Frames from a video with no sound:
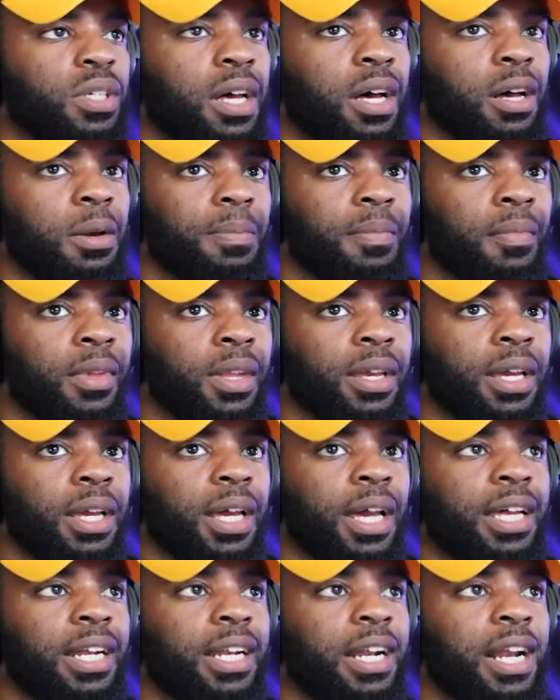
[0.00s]
up,
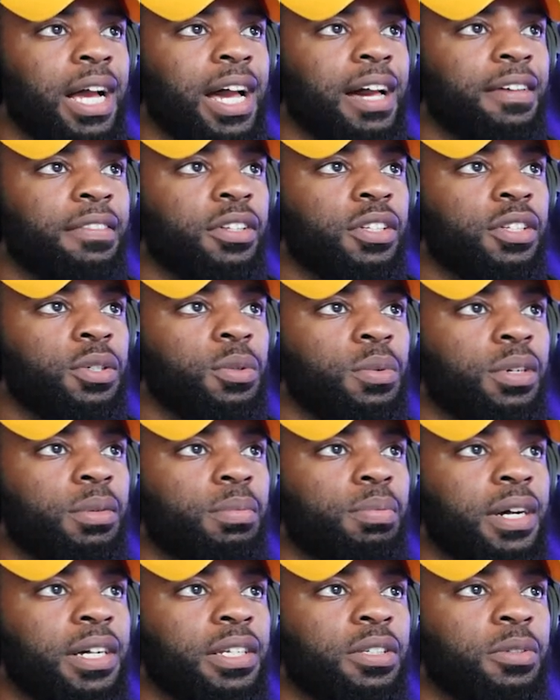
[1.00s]
and then I have the tube
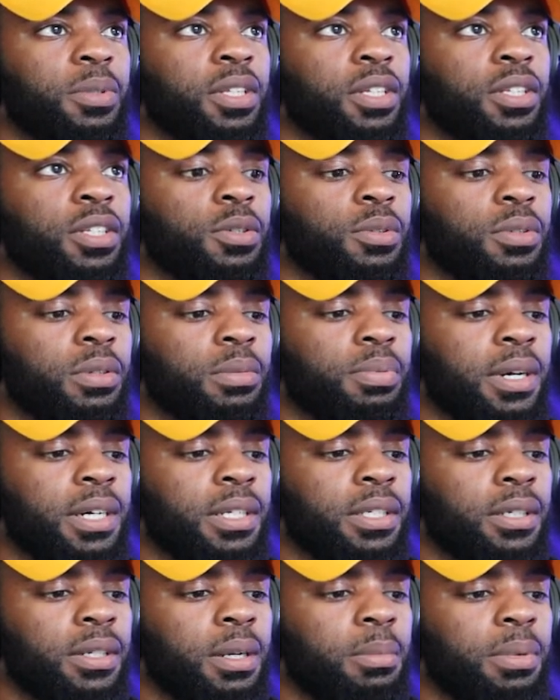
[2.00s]
compressor. With the tube
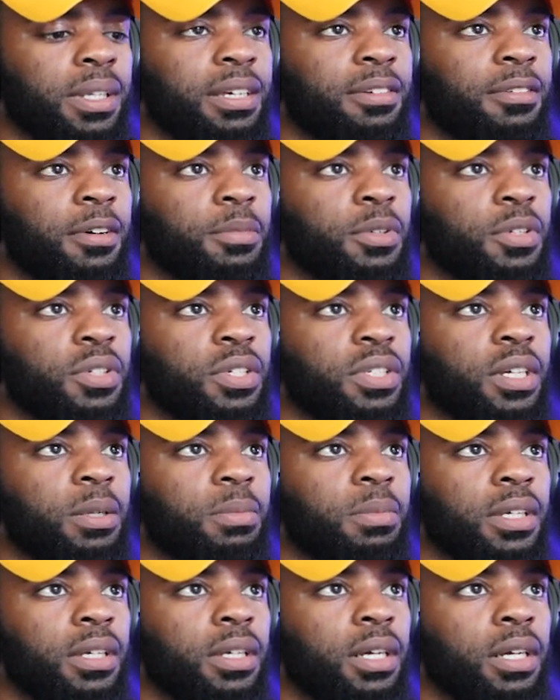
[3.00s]
compressor, I believe I'm using
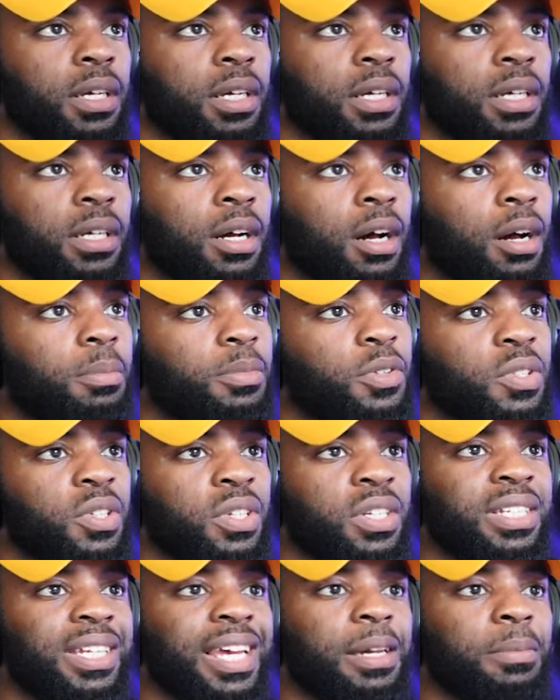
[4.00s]

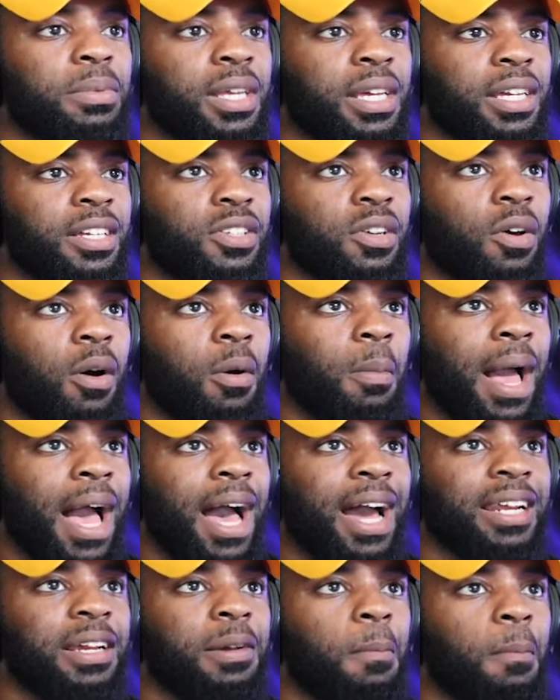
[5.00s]
the same thing. So I'm
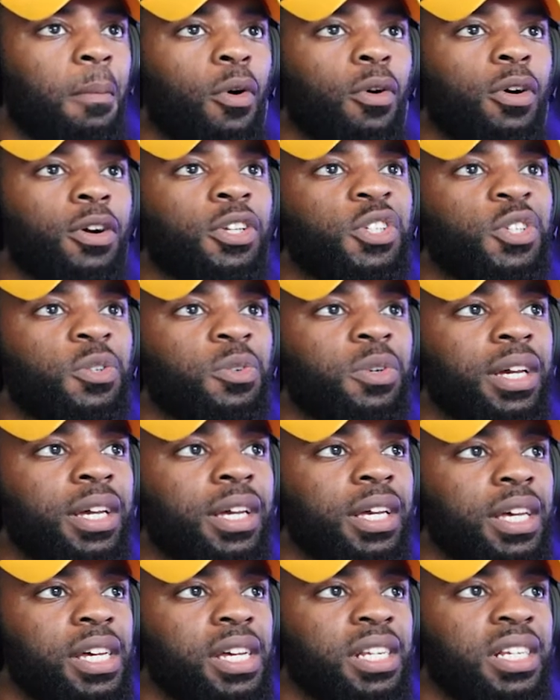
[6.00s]
adding more to it
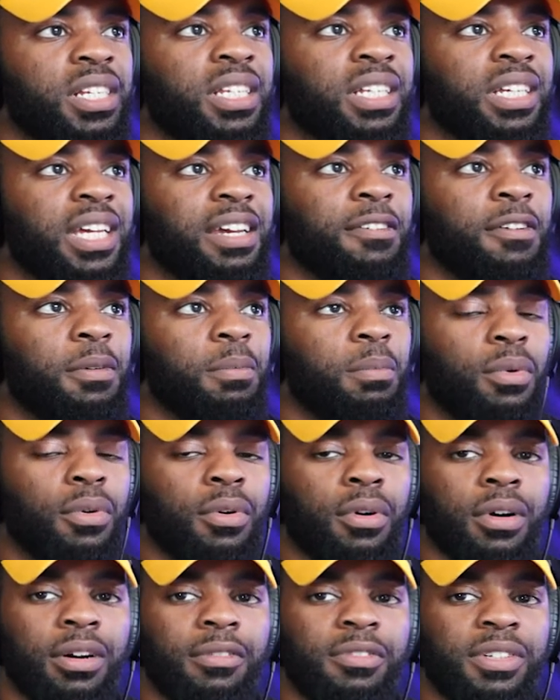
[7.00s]
just to give it
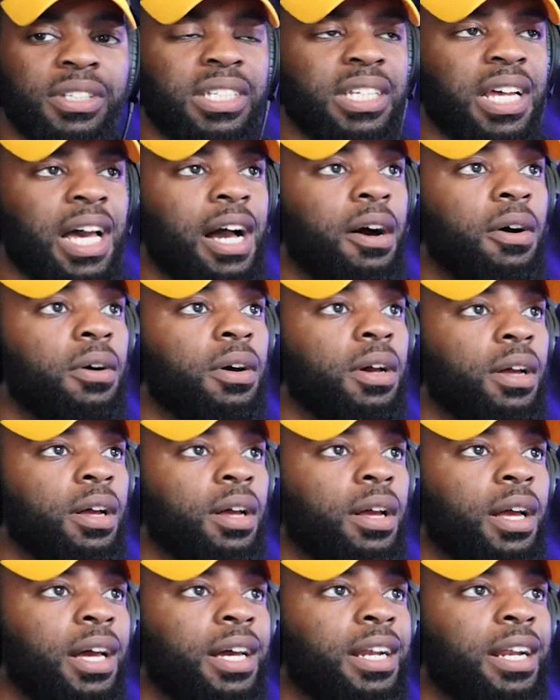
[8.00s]
more of a sound.
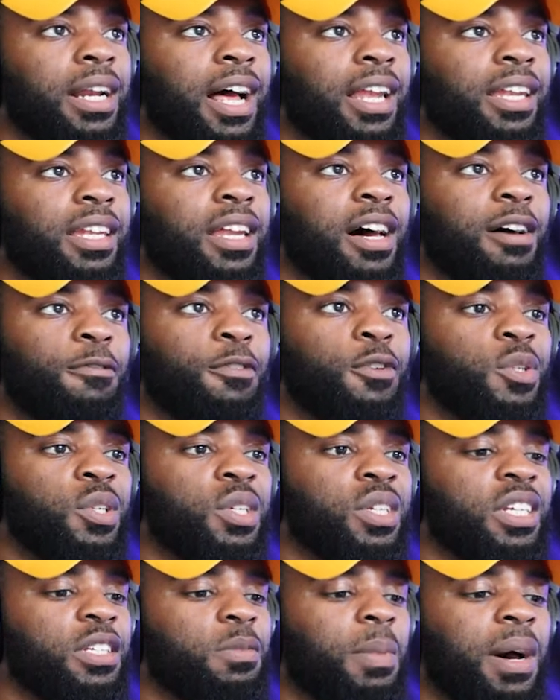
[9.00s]
And then I love
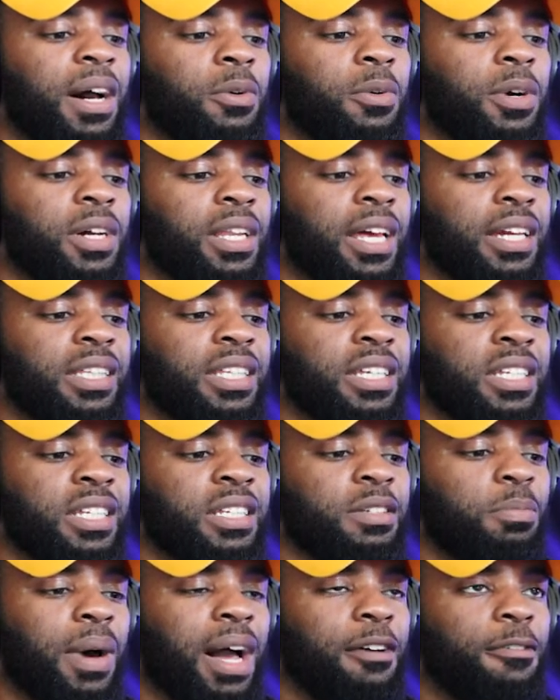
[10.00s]
using this, by the way. Like, this
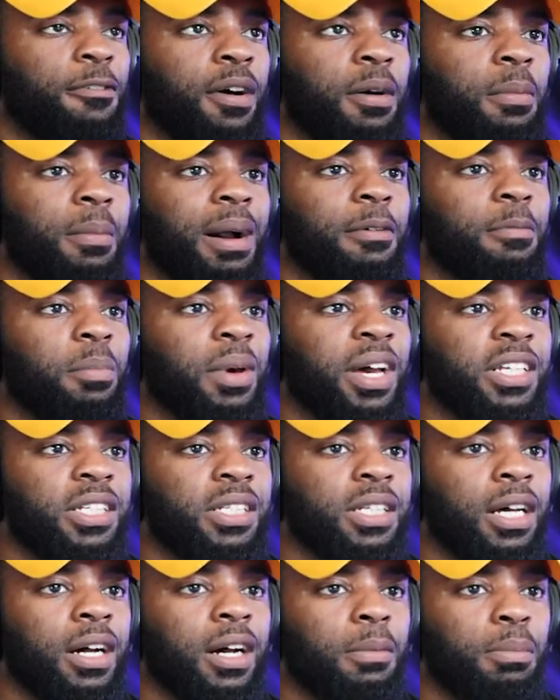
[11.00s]
is by far my
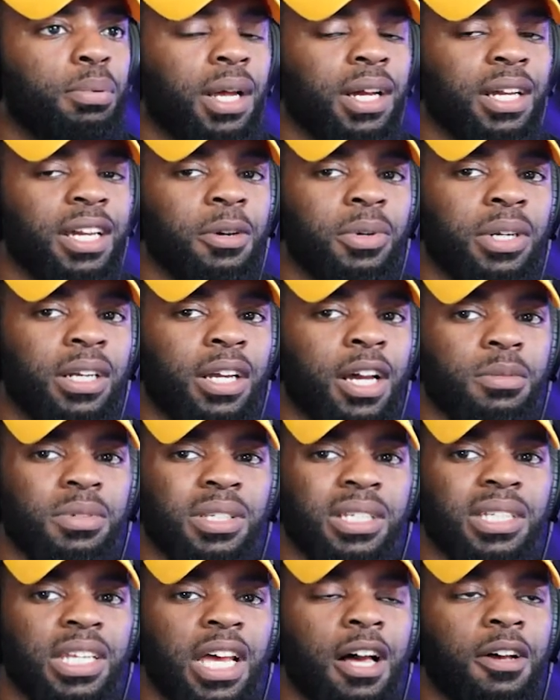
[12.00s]
best plugin when it comes
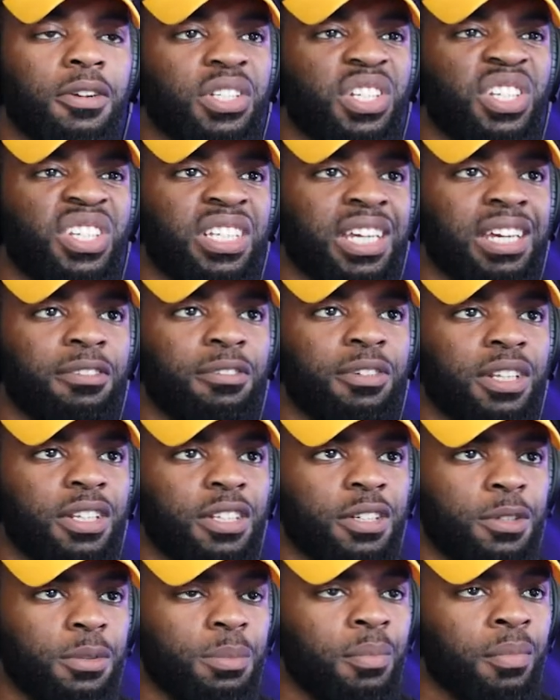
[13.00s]
to sounds, just to give a
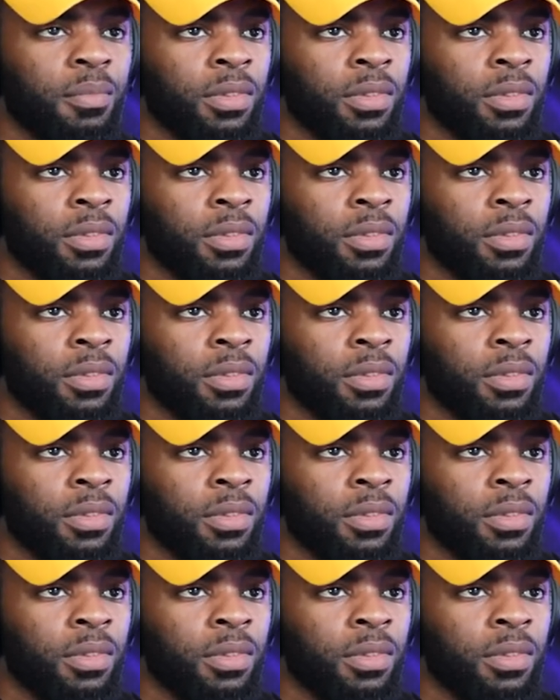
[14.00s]
little